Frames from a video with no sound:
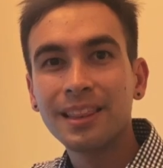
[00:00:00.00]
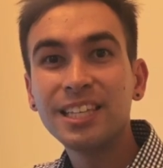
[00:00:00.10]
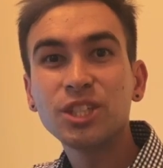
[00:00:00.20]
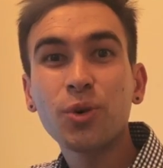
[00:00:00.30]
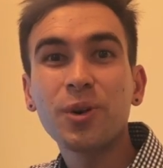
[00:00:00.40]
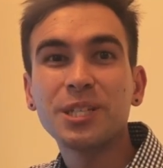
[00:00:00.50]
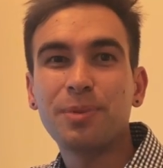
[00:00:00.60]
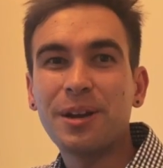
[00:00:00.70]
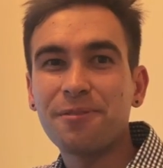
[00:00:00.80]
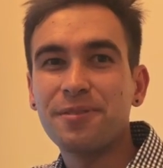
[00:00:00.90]
This short
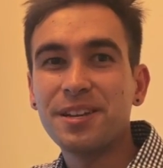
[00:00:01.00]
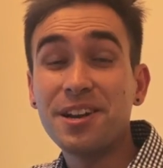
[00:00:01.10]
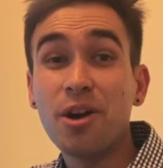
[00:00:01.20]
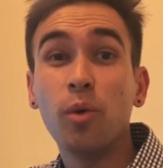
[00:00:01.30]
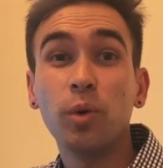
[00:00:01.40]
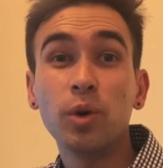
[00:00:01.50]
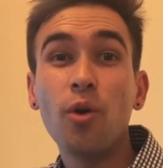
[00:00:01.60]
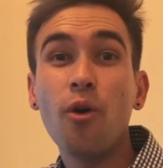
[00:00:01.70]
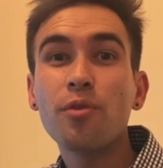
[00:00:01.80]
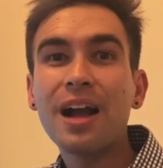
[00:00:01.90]
explainer video will
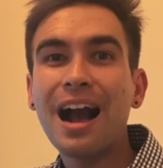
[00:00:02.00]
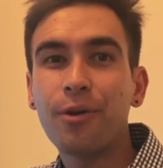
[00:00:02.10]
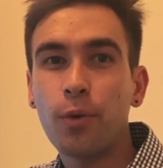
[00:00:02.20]
go over how